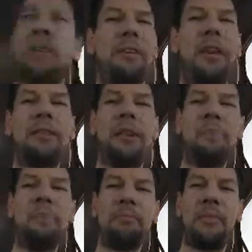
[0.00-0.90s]
Keep
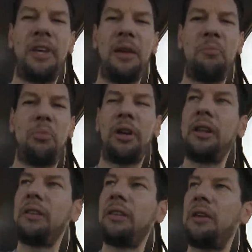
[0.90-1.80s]
working, keep
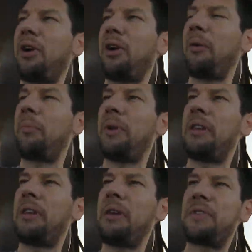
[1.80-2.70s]
prepping, keep
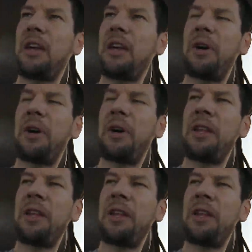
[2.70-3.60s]
saving money.
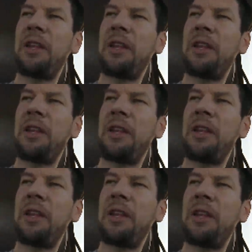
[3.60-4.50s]

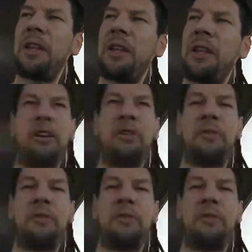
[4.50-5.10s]
Take care of your friends.